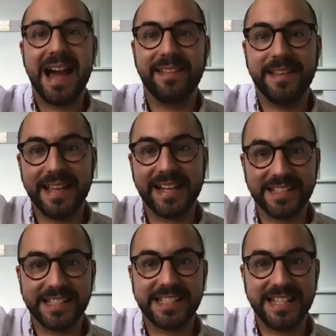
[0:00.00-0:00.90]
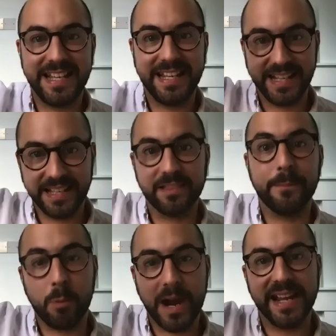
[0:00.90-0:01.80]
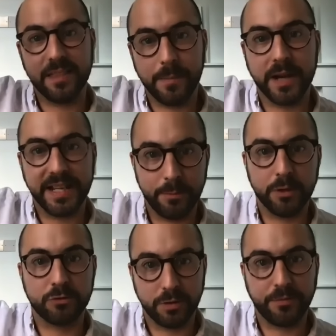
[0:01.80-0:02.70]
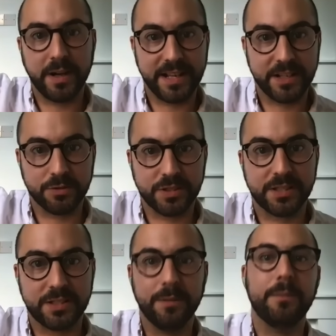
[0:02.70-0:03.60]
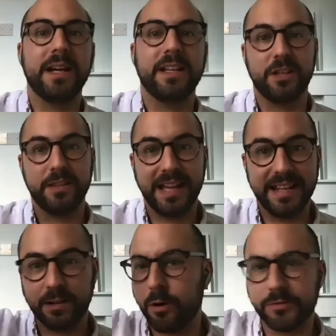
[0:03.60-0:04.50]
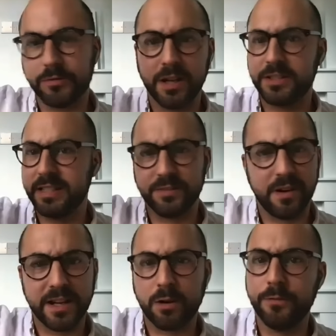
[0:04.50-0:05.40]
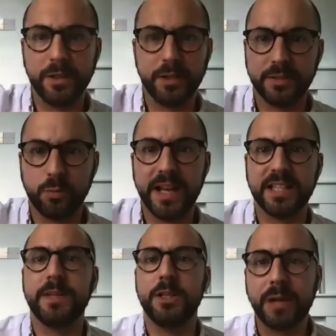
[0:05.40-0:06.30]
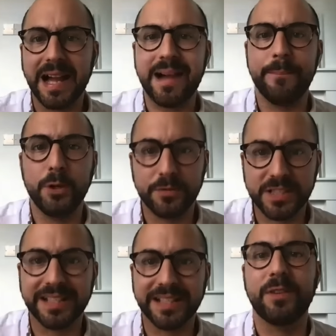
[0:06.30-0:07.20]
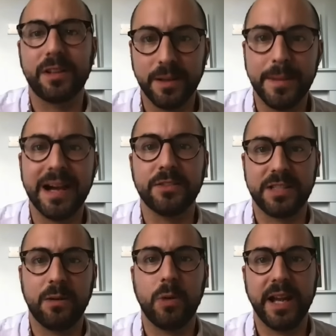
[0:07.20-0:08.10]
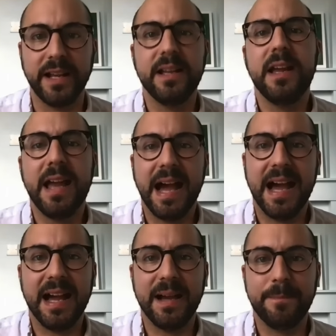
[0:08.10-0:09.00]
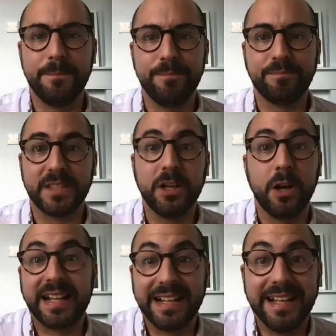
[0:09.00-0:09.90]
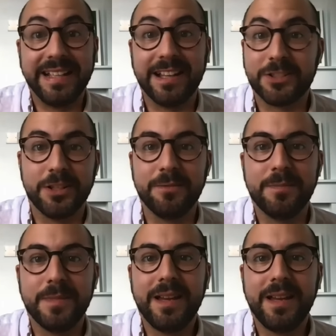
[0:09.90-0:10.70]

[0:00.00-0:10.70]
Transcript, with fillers: and then they can see the way the money moves through the financial system mm-hmm. and so mm-hmm. then it often goes in these very convoluted ways but you can move significant amounts that way um you know it clearly doesn't